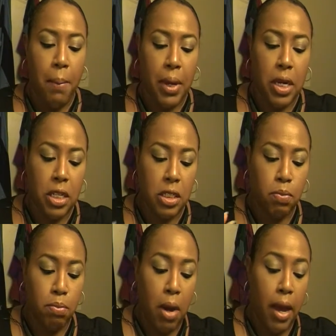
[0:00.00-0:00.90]
because
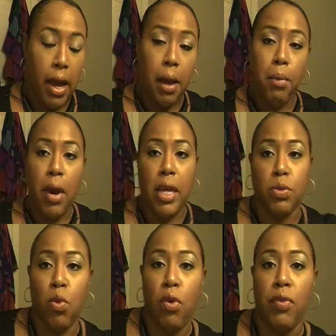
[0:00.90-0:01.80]
my amber
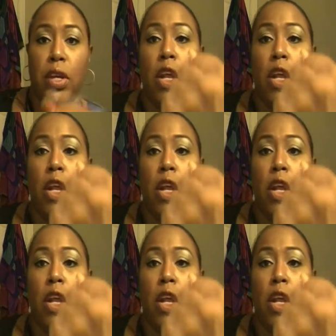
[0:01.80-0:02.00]
has more of a